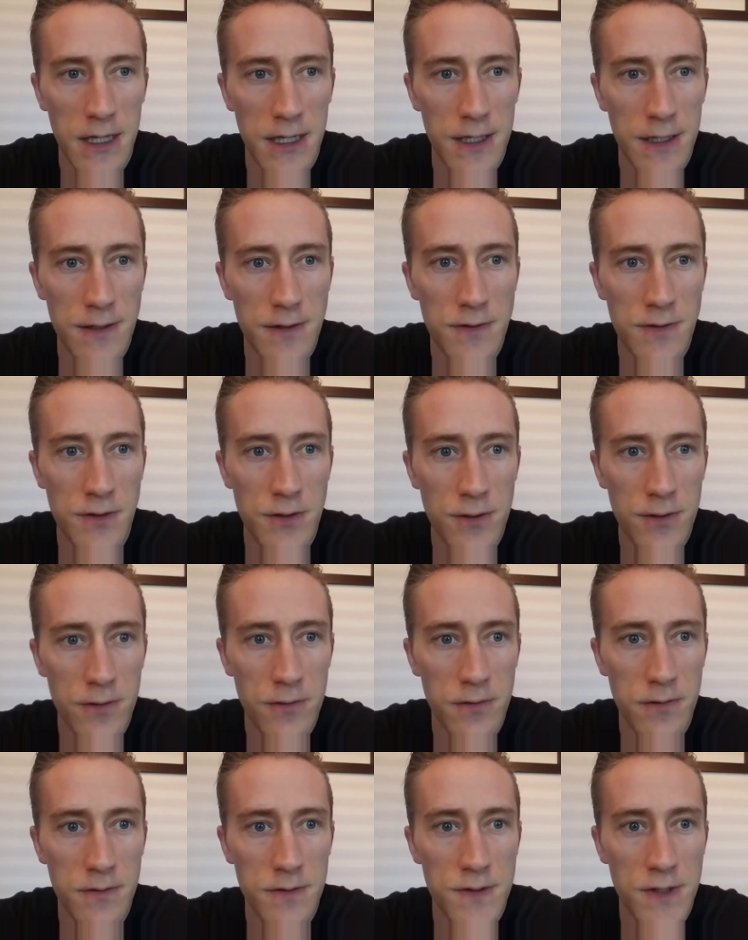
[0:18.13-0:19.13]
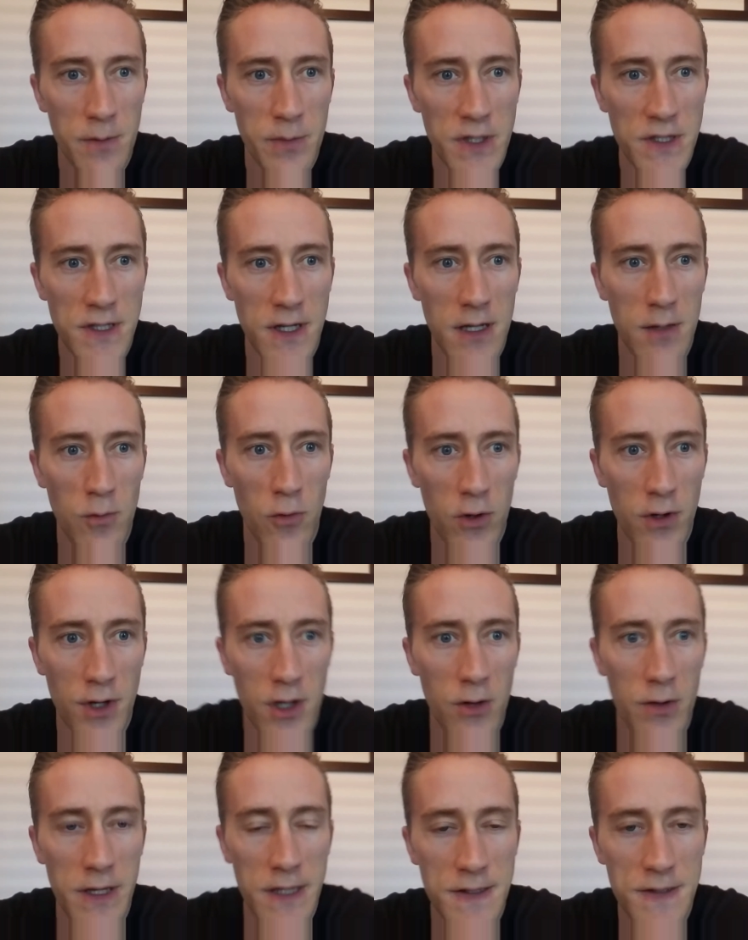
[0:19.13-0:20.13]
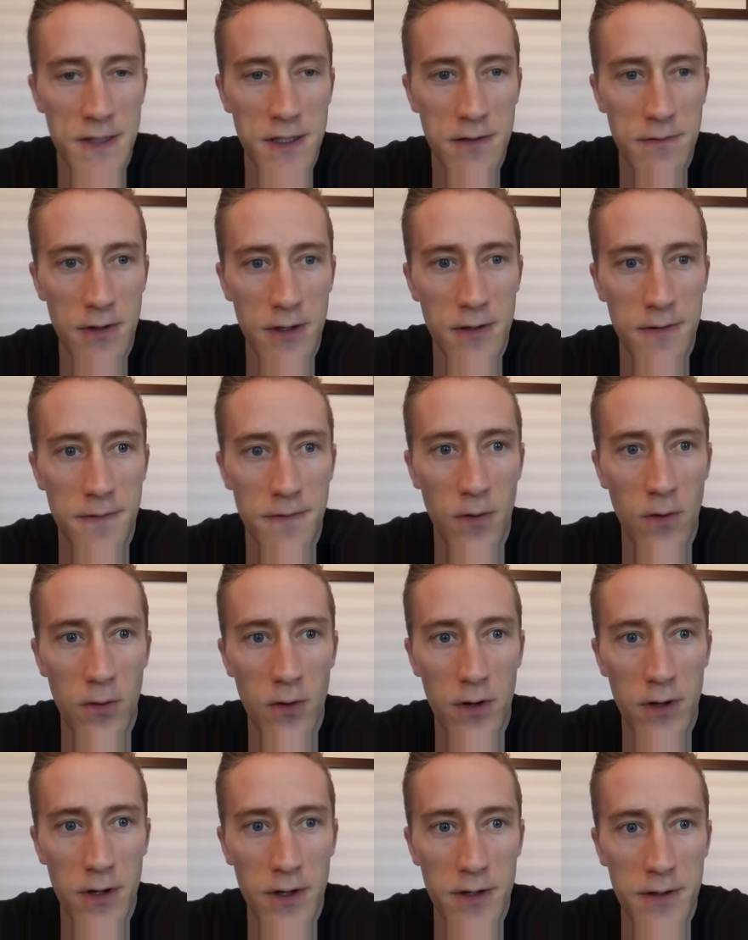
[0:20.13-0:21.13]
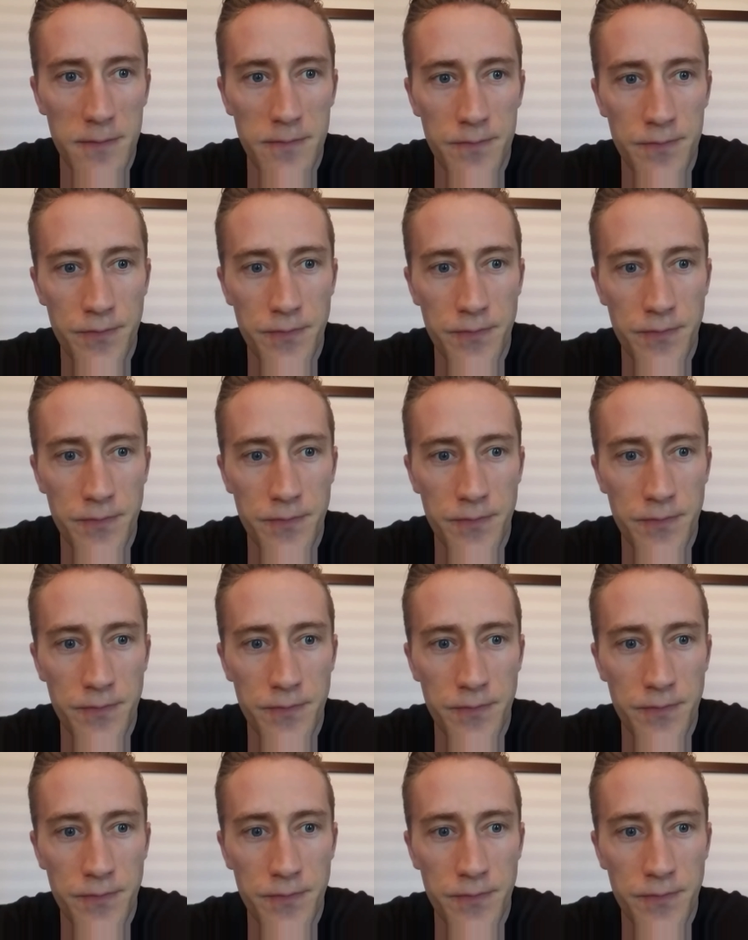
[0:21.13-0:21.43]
into something that's kind of more cohesive for,